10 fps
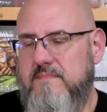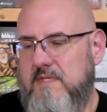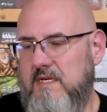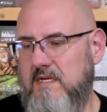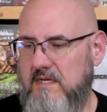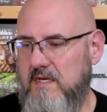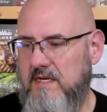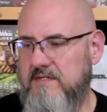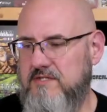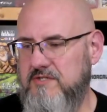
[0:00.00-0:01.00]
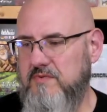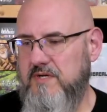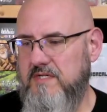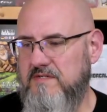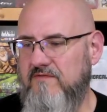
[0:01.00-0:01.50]
It's just what
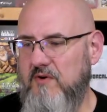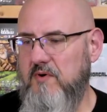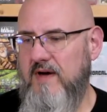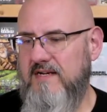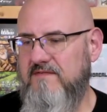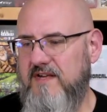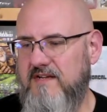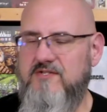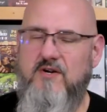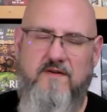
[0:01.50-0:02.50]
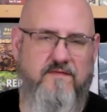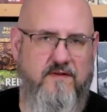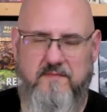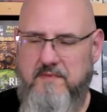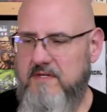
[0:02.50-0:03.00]
it is. FOMO activated. Sorry,
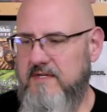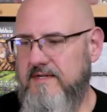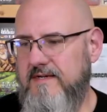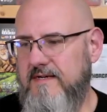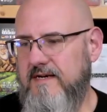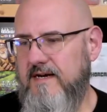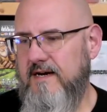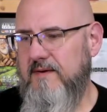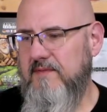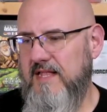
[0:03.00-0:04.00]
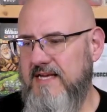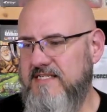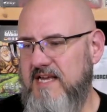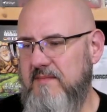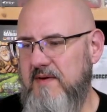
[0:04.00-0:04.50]
Philip. The
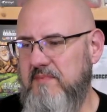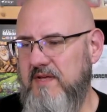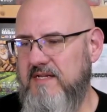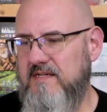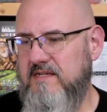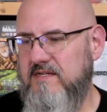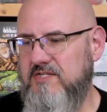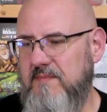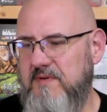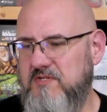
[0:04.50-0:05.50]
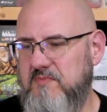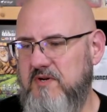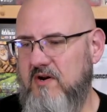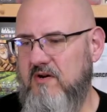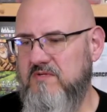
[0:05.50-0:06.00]
last time I played Champions of
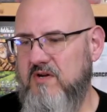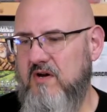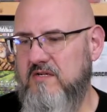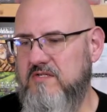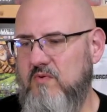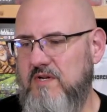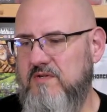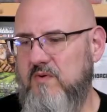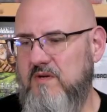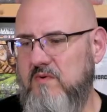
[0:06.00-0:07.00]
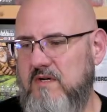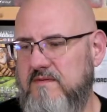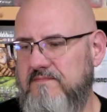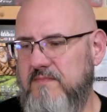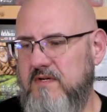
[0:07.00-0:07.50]
Midgard was August
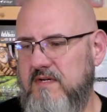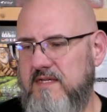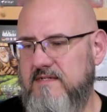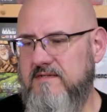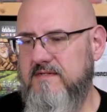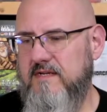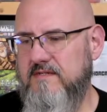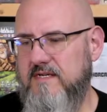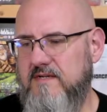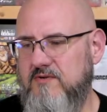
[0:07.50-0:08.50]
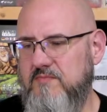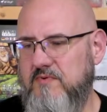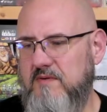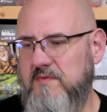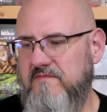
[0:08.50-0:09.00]
2021. Well, that sounds like a you
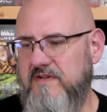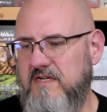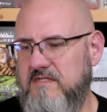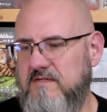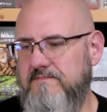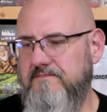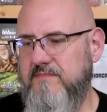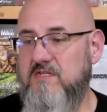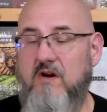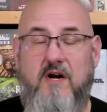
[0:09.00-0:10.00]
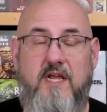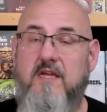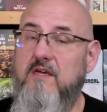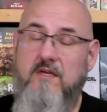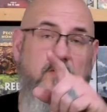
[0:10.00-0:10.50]
problem, Vanessa. Sorry,
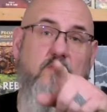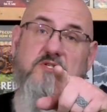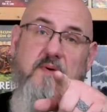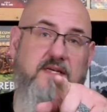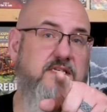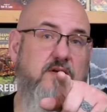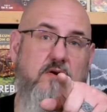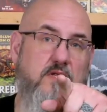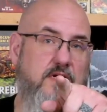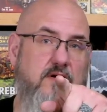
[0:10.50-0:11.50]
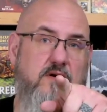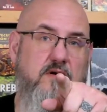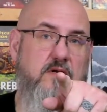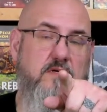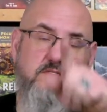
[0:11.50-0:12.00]
you were spicy earlier,
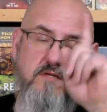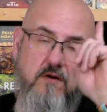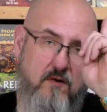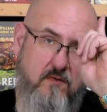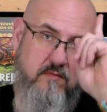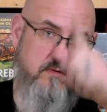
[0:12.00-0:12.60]
so